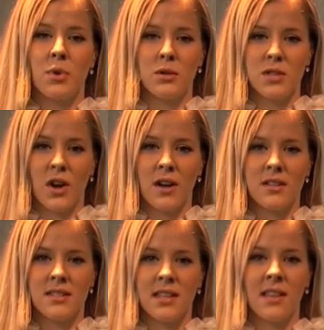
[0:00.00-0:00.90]

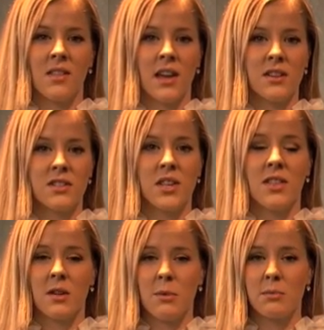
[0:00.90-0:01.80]
postcards, and letters to
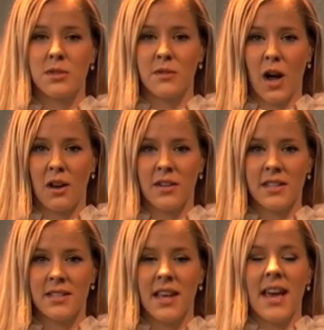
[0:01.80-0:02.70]
their members of
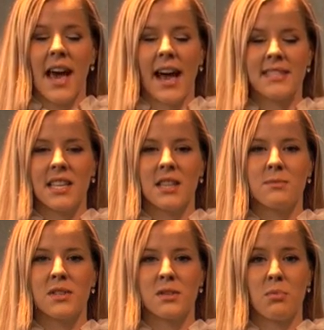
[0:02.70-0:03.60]
Congress asking them
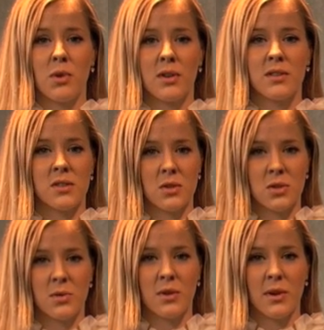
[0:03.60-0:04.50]
to support the
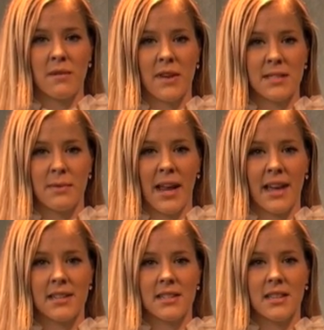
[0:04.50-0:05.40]
Social Work Reinvestment
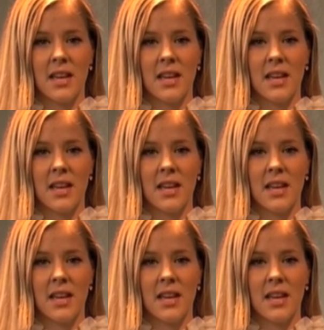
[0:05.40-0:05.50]
Act.